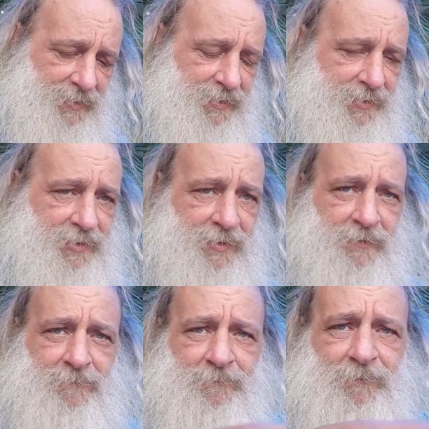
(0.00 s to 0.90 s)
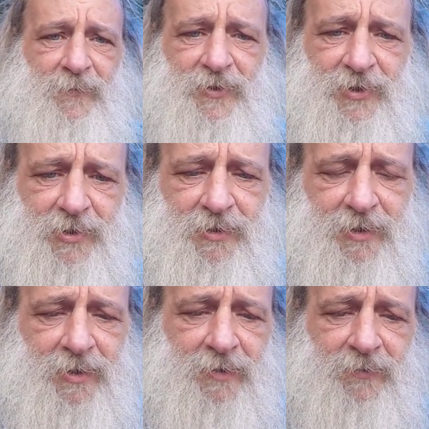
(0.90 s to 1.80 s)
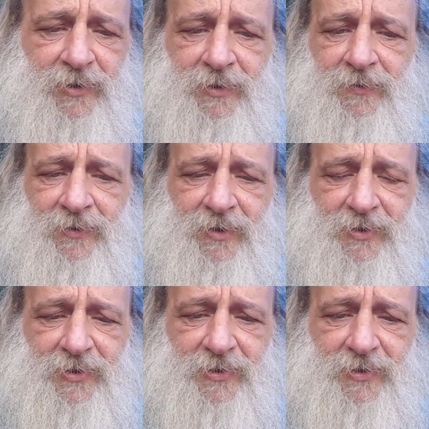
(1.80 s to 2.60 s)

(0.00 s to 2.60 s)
So, let's show you how we do this.